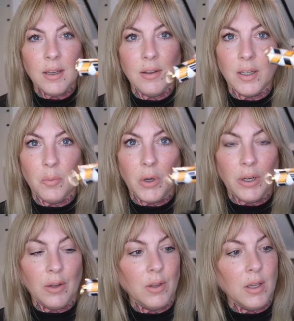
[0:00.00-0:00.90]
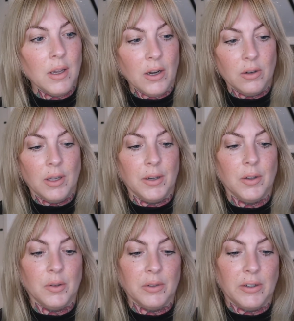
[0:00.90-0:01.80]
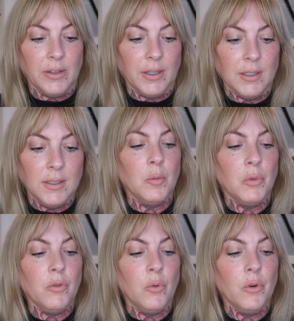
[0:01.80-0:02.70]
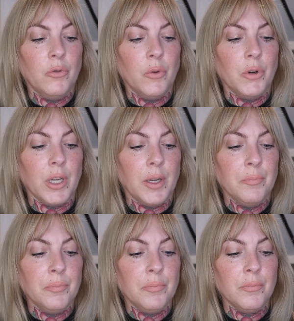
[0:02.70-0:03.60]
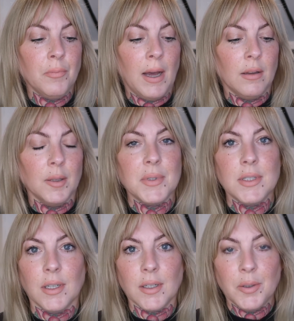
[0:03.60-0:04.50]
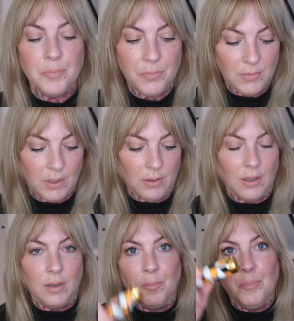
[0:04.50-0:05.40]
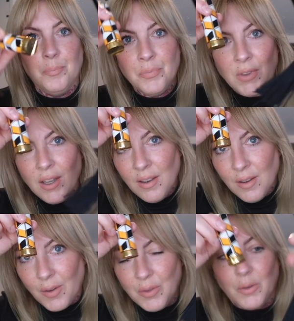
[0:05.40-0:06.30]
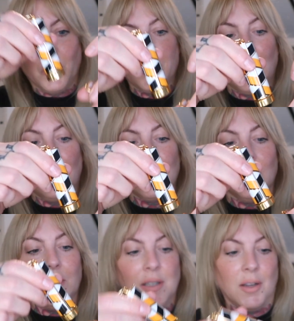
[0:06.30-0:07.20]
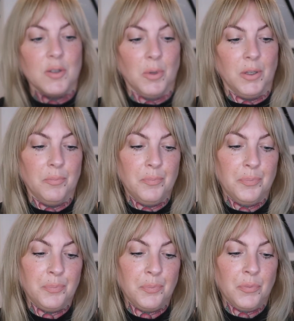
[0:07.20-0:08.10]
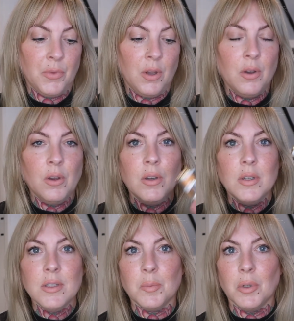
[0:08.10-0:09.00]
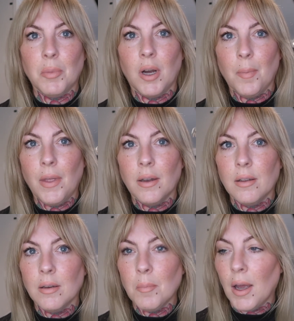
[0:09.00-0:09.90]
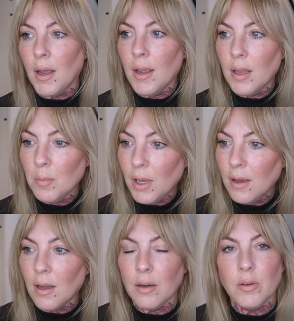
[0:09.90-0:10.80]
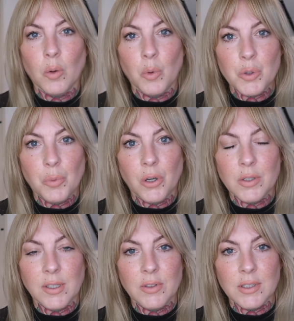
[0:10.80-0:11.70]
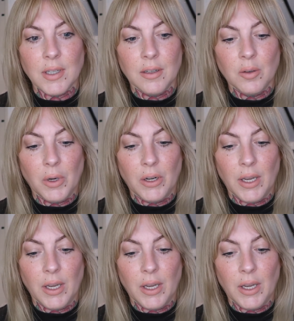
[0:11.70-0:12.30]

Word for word: And then I'm wearing the Carolina Herrera number 440 matte lipstick. And then I'm got the little tassel attachment. I'm gonna pop that in my handbag. I don't know which purse I've decided to wear